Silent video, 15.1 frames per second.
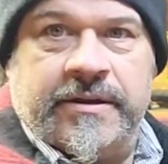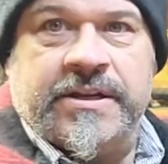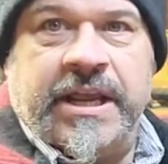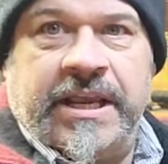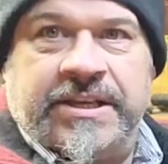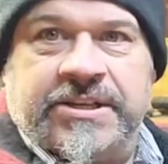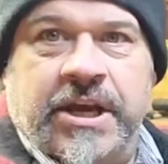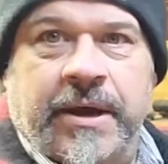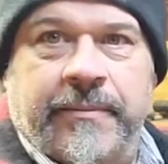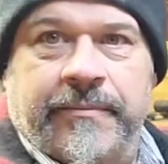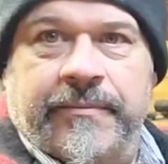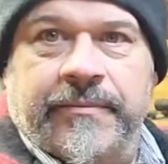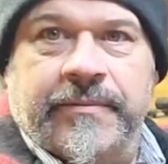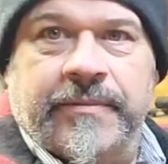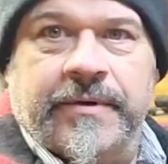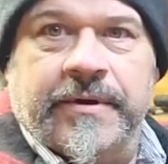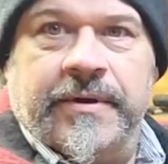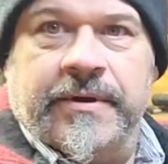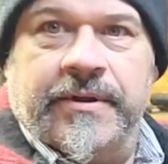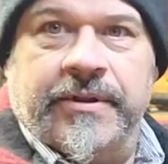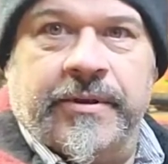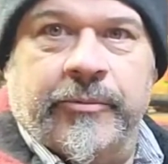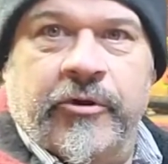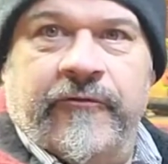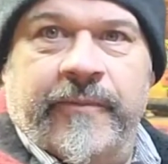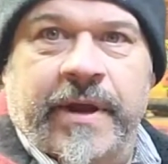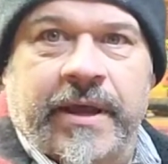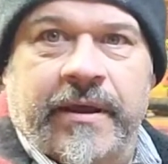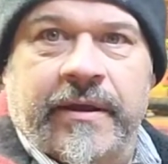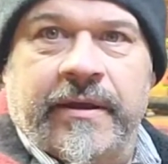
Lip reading: takes up the movement.